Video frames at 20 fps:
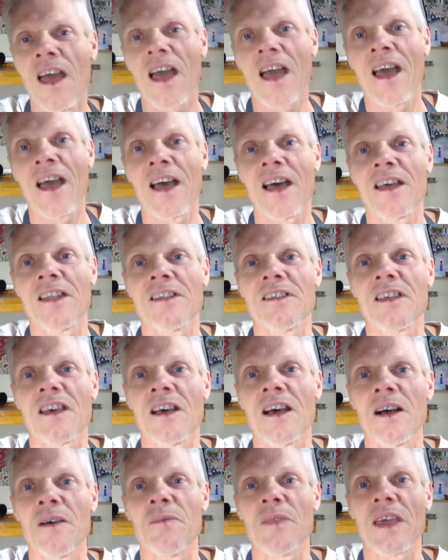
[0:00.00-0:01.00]
and
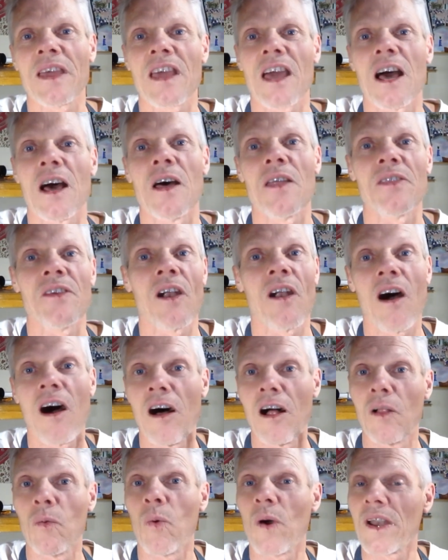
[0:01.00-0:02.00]
um, they they're
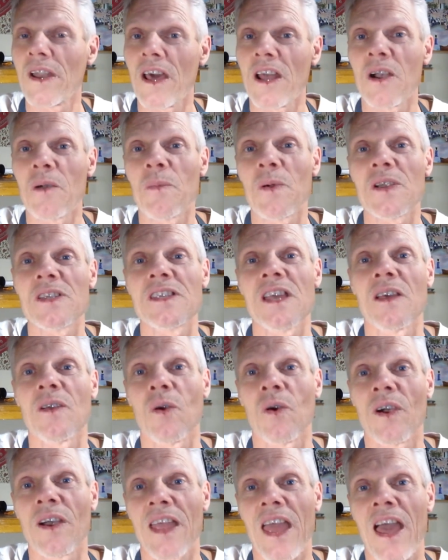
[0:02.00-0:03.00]
all 100%
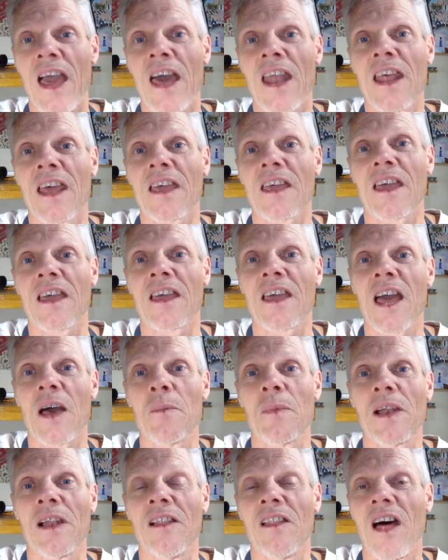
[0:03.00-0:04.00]
organic and
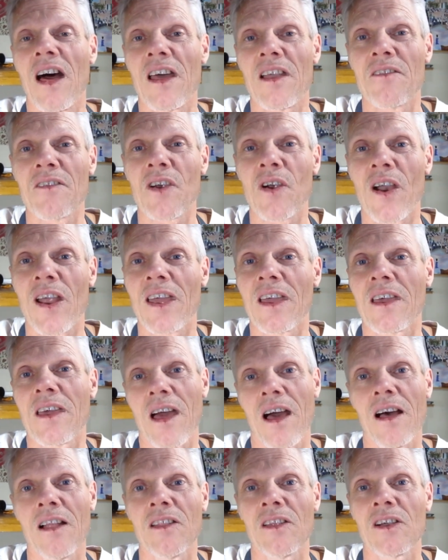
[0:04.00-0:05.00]
come in a lot of great
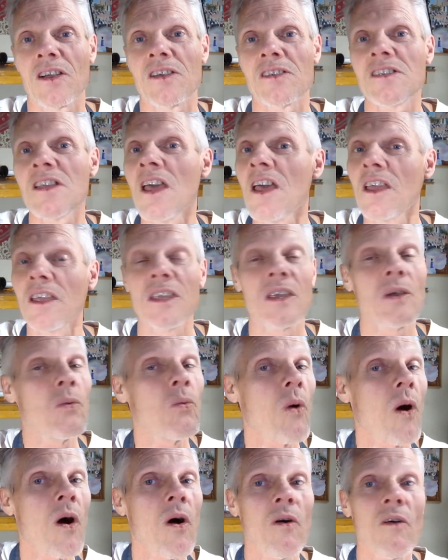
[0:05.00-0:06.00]
colors. You
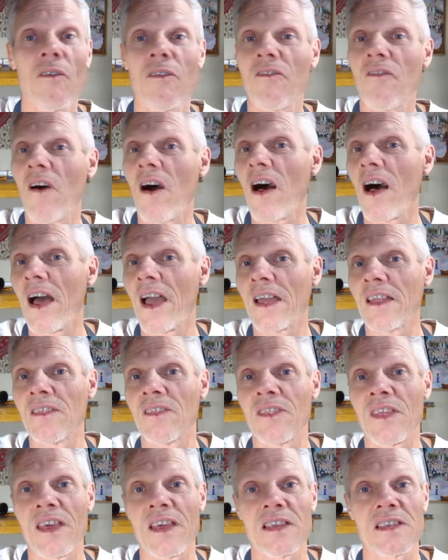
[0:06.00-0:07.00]
won't find
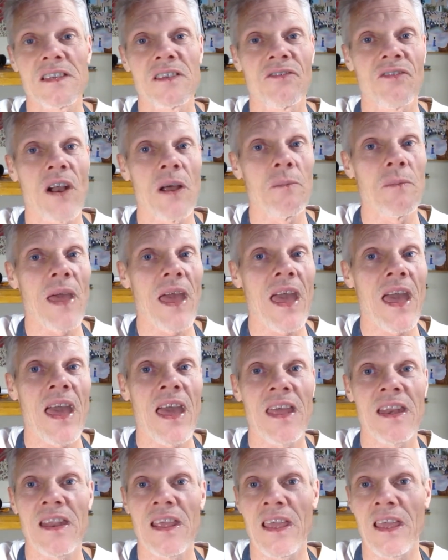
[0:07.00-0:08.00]
this from
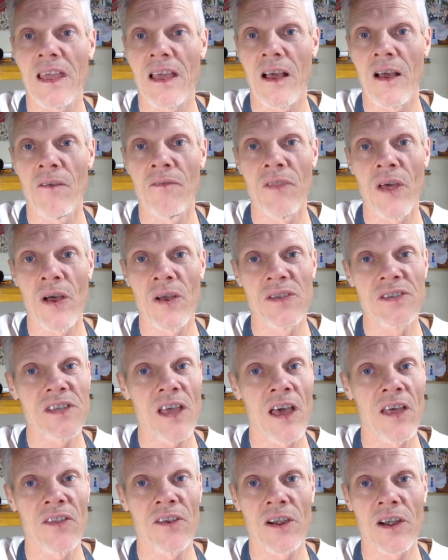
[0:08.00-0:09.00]
any of those
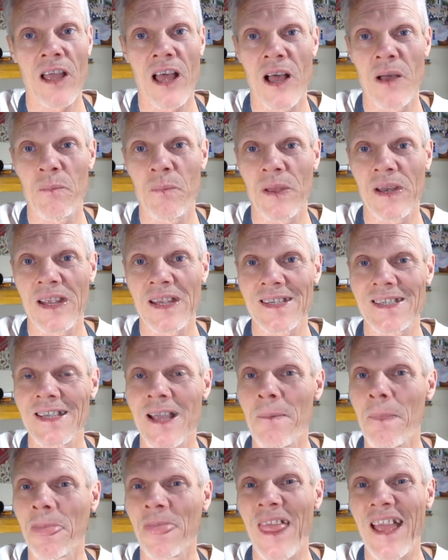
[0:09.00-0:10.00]
other companies.
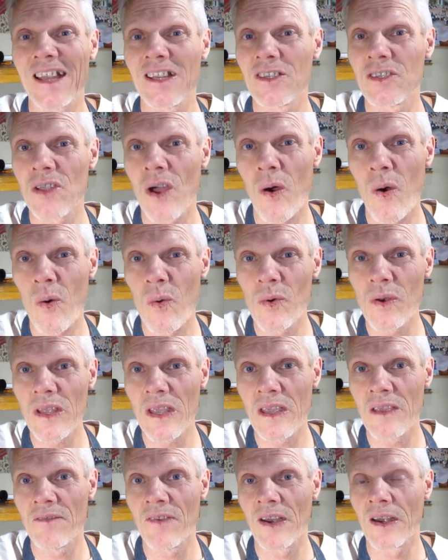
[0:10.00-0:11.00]
They don't
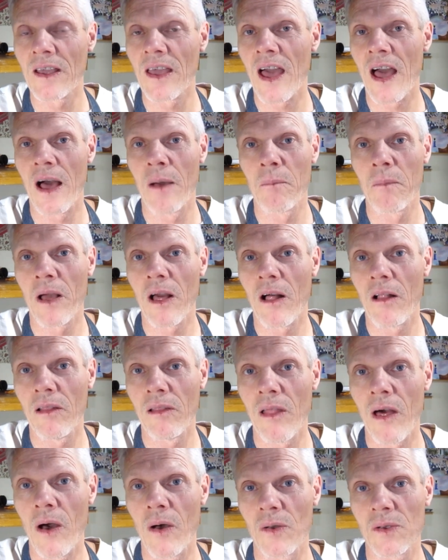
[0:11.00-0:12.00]
even come
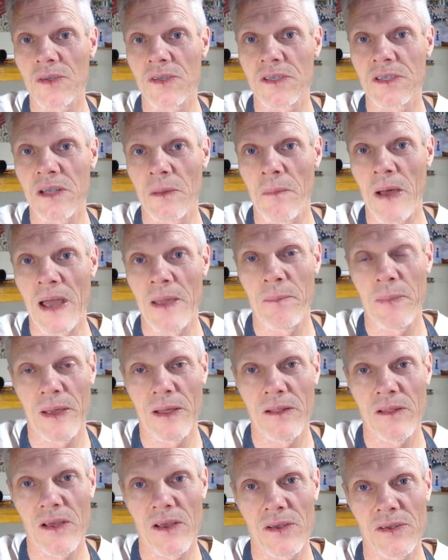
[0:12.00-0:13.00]
close to my
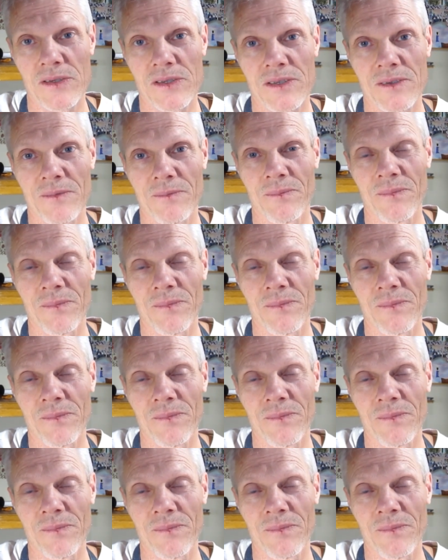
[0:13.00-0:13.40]
pillows.